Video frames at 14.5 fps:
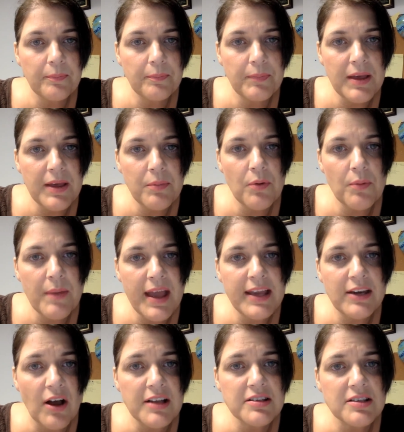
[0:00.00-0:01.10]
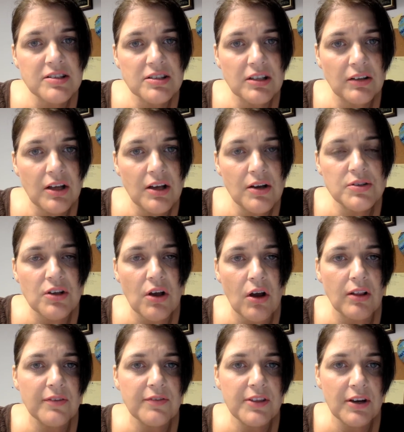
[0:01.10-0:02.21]
people may not disclose
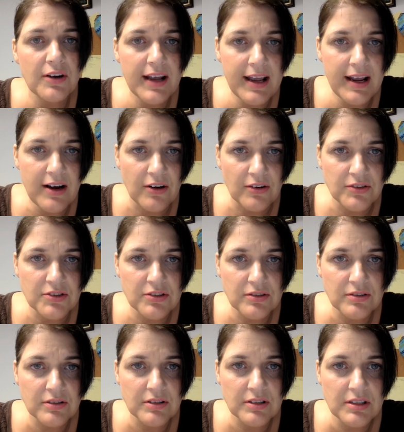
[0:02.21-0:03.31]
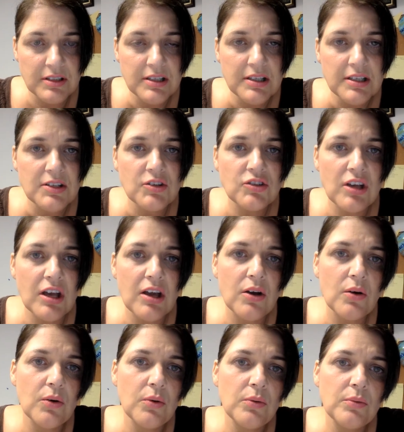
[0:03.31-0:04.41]
all of their heirs.
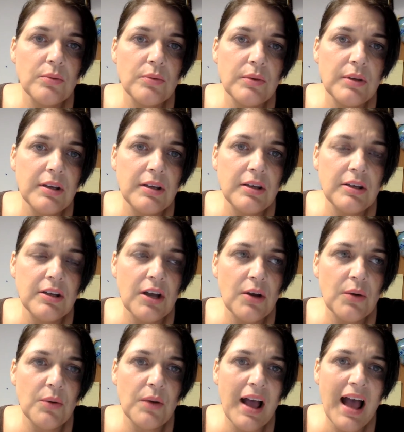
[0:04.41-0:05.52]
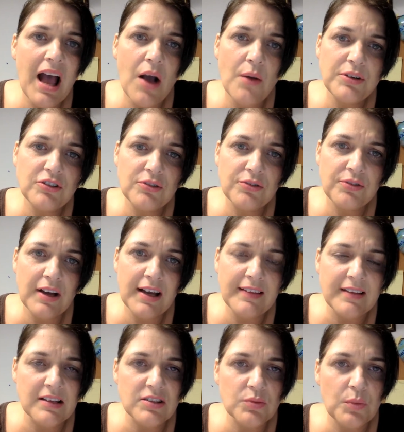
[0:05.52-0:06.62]
So, how would you find
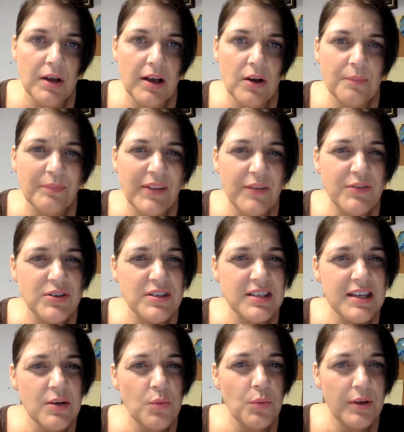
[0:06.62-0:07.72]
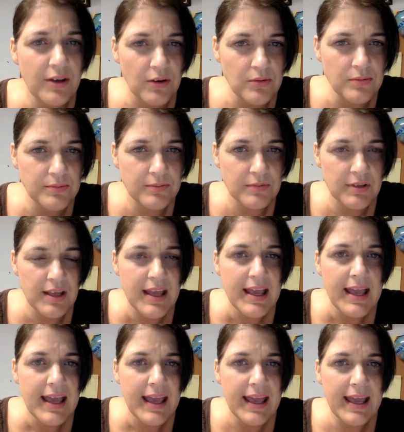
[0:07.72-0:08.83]
this? Well, if you see a will,
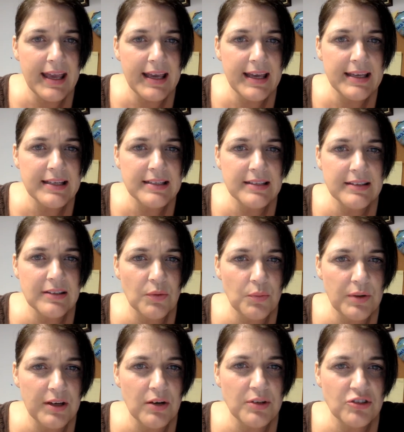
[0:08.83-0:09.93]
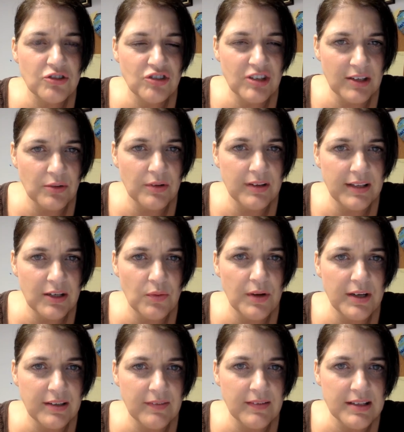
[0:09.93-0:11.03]
and the will is generally going
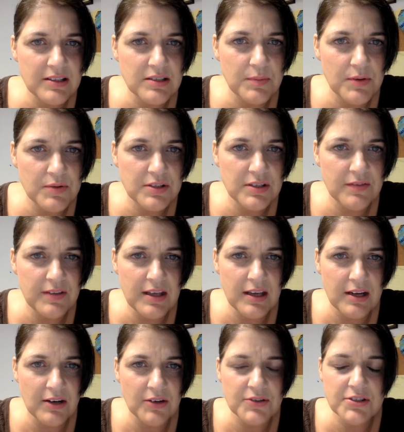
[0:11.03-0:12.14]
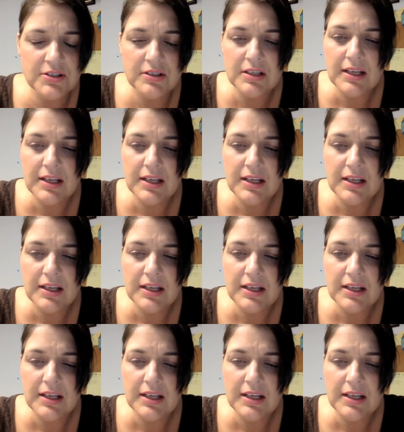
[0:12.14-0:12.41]
to list most of the heirs,